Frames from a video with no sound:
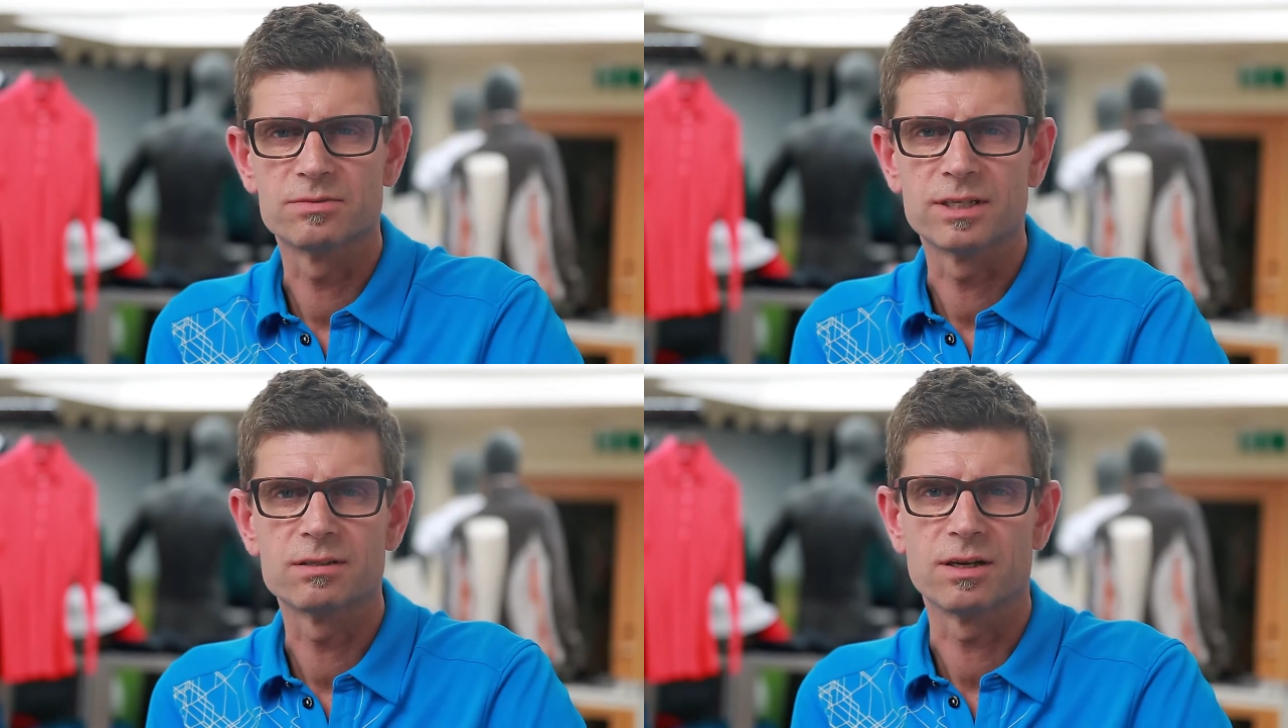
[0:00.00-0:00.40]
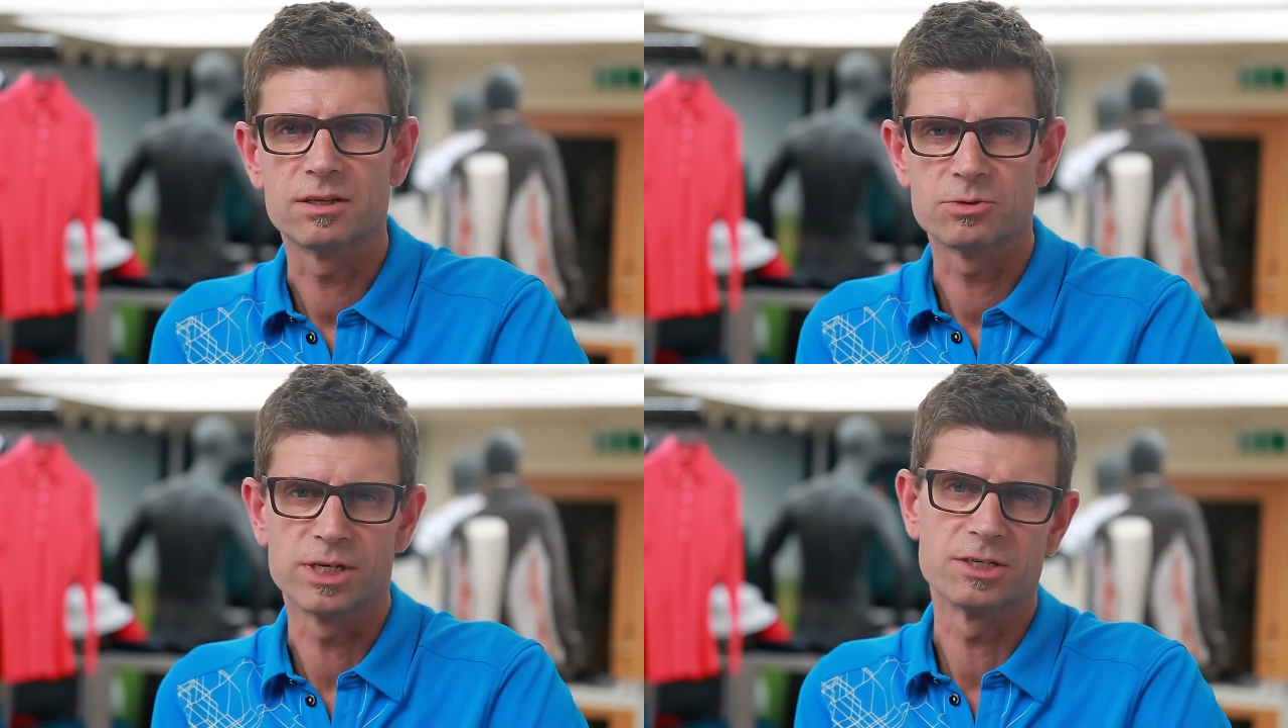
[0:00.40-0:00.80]
in the
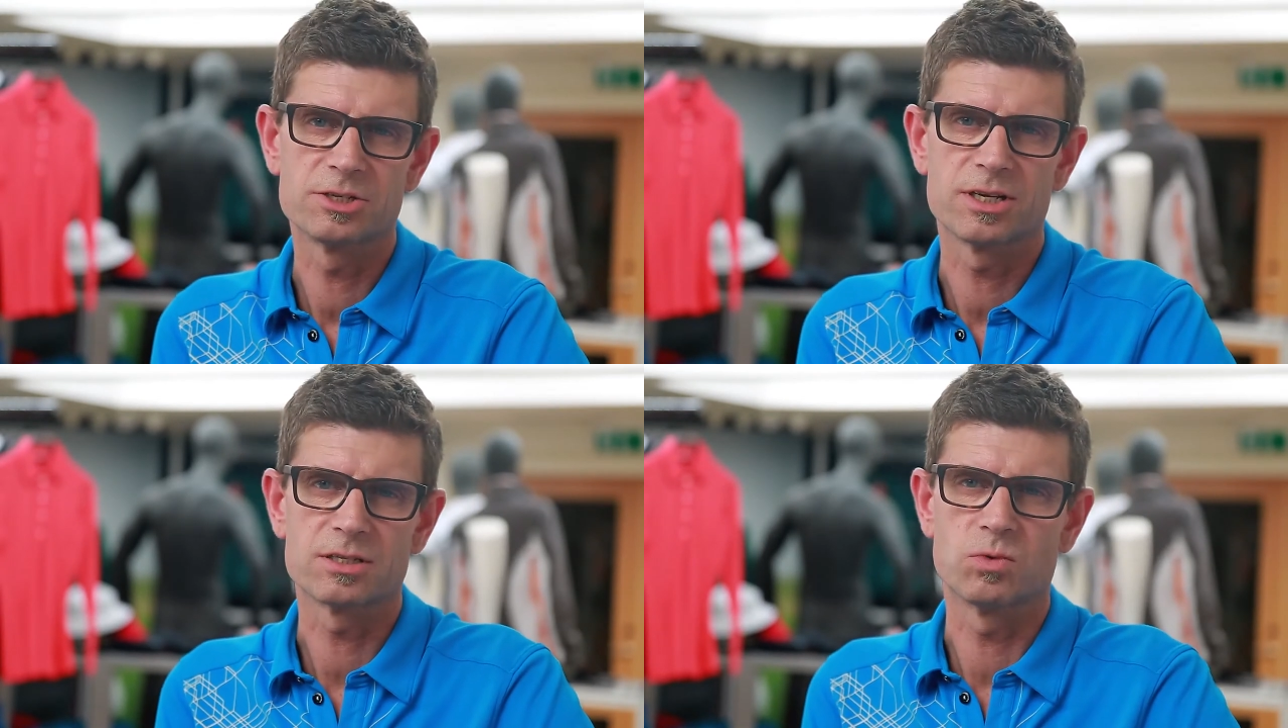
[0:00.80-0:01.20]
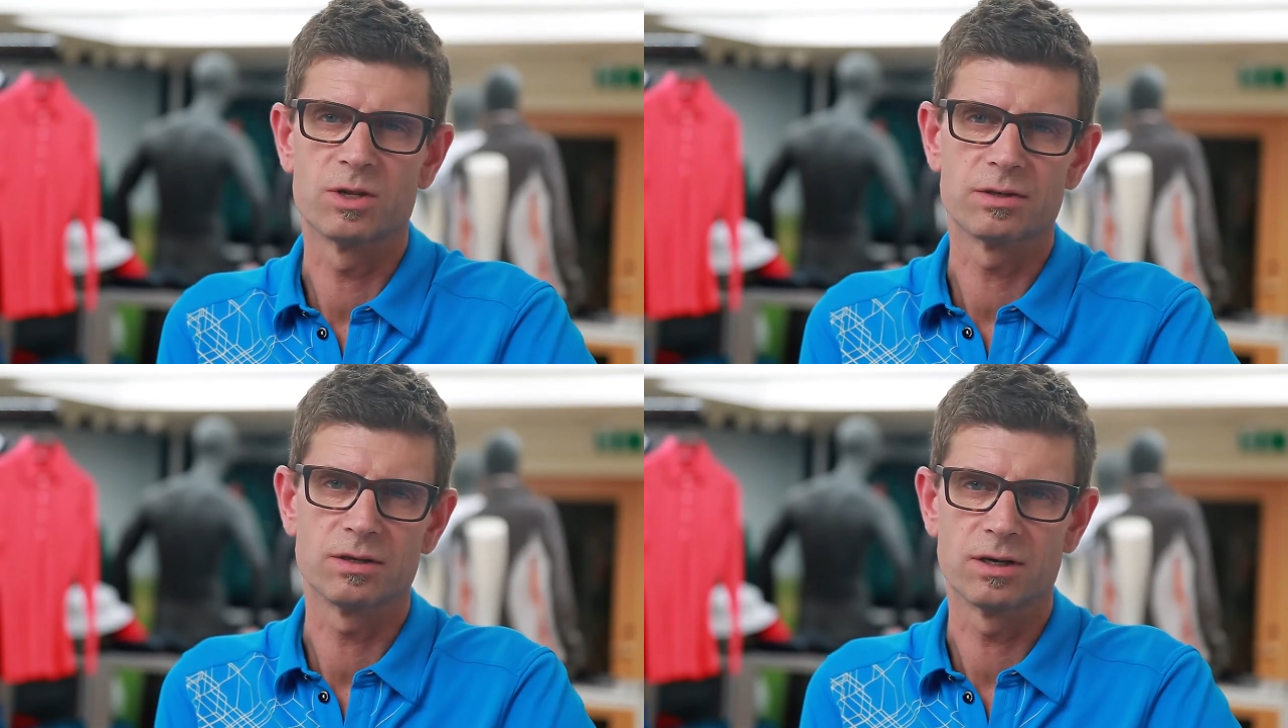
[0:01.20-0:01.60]
Ventil8 range has
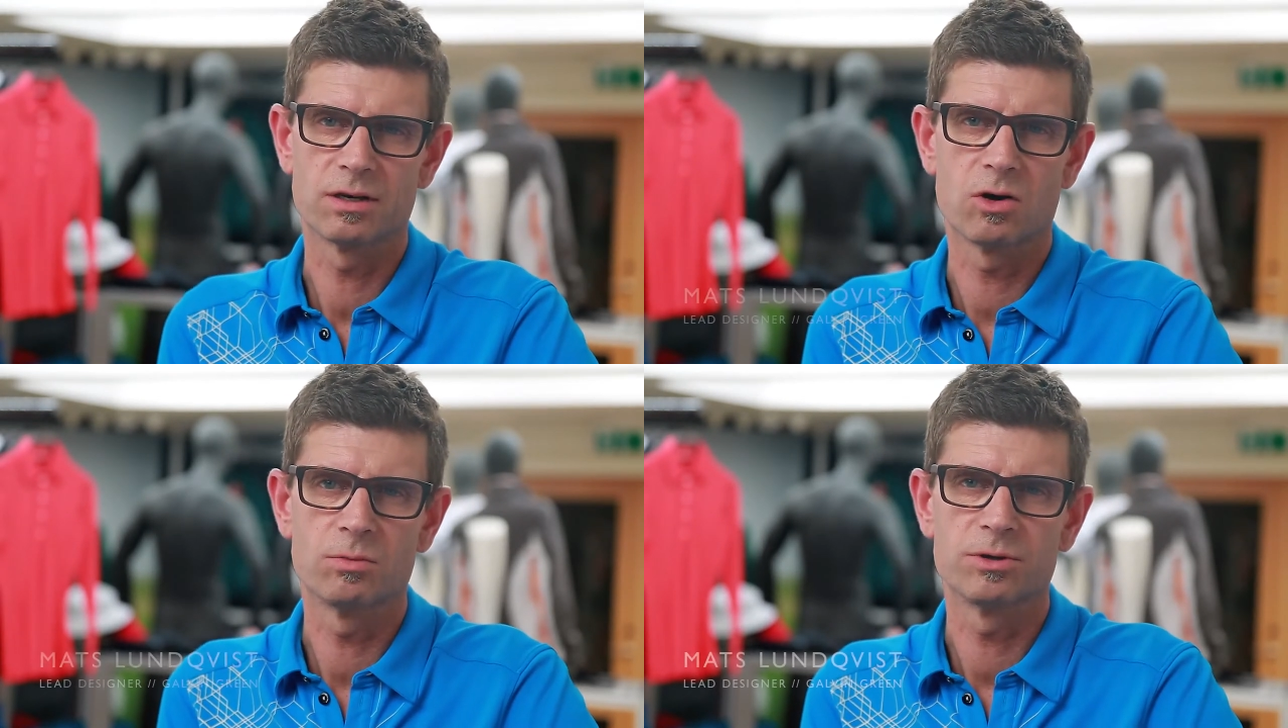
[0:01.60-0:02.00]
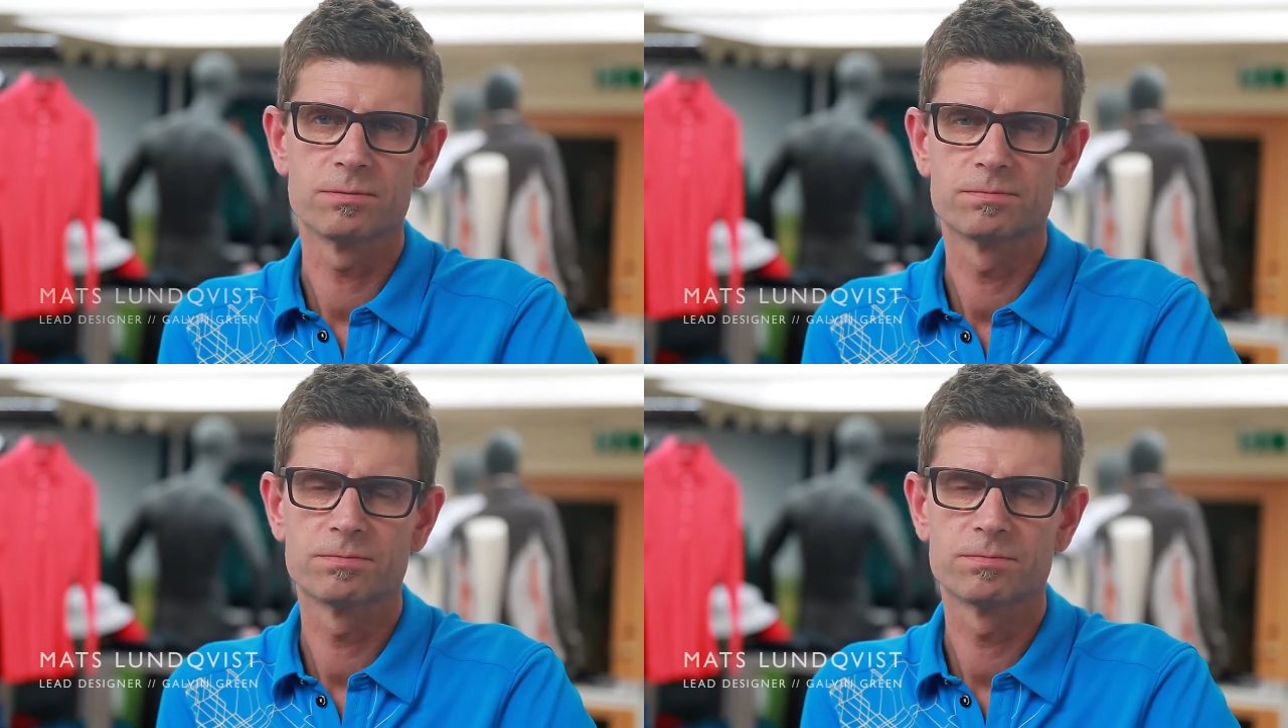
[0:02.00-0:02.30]
one thing in common.